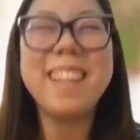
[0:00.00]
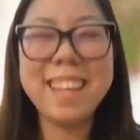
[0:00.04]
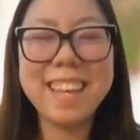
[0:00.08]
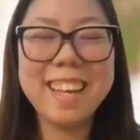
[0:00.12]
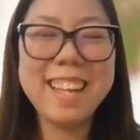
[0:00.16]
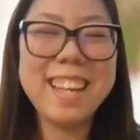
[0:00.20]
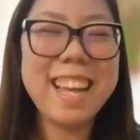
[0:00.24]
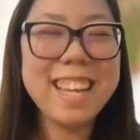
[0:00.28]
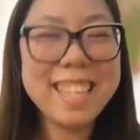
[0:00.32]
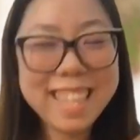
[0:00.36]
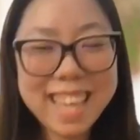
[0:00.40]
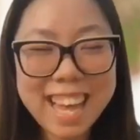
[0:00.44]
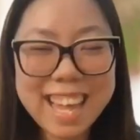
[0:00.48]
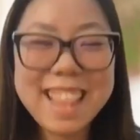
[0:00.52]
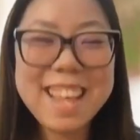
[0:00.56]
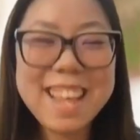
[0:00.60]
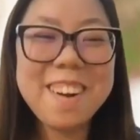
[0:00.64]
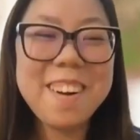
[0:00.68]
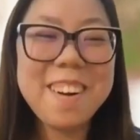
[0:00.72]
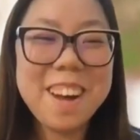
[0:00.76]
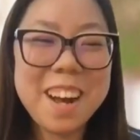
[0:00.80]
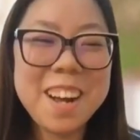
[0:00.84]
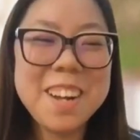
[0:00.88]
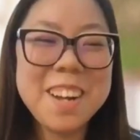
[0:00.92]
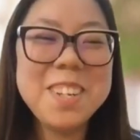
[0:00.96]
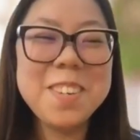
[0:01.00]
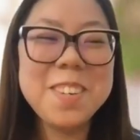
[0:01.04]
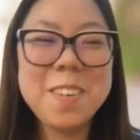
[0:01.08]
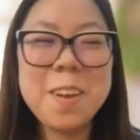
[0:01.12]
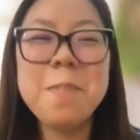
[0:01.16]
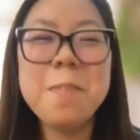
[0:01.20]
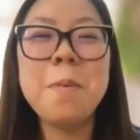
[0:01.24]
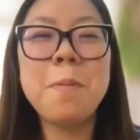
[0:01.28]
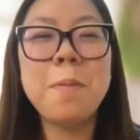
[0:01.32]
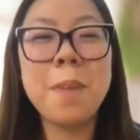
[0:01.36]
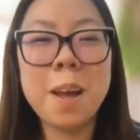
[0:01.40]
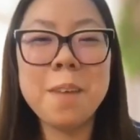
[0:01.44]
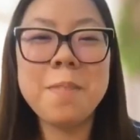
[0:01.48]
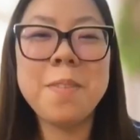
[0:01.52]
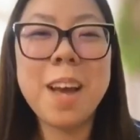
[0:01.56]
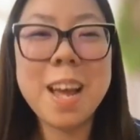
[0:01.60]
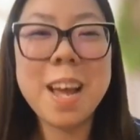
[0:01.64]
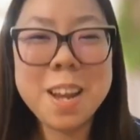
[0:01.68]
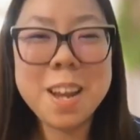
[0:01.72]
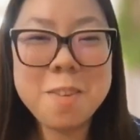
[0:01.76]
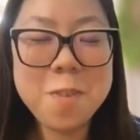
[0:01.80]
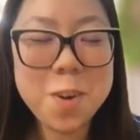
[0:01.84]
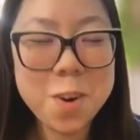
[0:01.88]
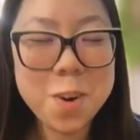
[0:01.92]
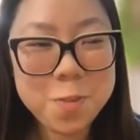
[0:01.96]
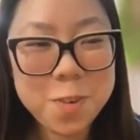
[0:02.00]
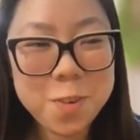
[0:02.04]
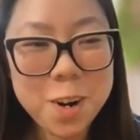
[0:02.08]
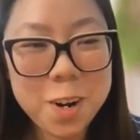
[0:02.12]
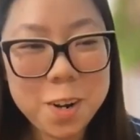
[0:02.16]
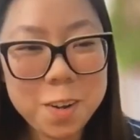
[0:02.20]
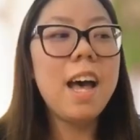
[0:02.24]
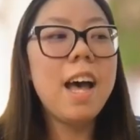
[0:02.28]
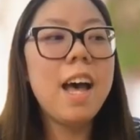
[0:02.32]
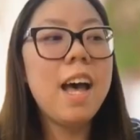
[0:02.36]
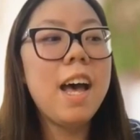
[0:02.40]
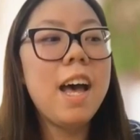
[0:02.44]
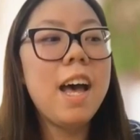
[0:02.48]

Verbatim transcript: Let's say there are 100 people applying for any one role.